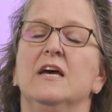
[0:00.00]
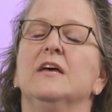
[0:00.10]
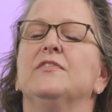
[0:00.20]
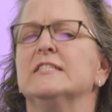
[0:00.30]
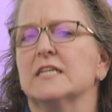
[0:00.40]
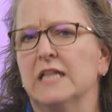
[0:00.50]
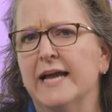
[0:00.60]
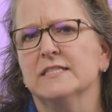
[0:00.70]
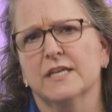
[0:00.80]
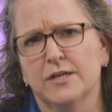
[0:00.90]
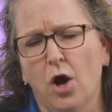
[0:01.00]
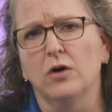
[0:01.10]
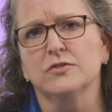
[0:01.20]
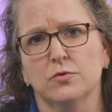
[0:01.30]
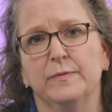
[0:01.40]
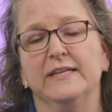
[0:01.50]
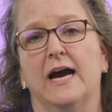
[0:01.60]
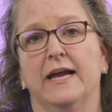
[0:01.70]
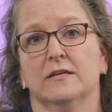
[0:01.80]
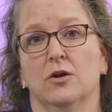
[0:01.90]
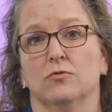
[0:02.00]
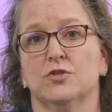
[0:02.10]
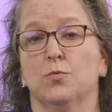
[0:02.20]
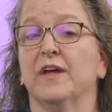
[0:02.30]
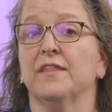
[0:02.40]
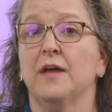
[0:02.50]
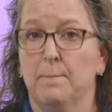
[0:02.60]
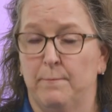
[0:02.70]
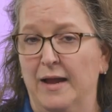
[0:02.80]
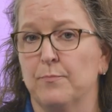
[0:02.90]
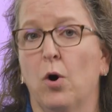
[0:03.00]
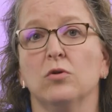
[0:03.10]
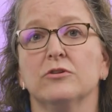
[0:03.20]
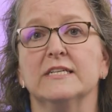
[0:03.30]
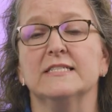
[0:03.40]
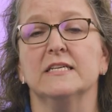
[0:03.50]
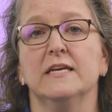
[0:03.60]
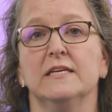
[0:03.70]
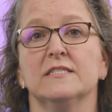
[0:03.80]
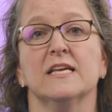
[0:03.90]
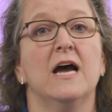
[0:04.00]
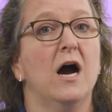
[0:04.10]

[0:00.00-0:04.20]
These clients can also be diagnosed with bipolar disease,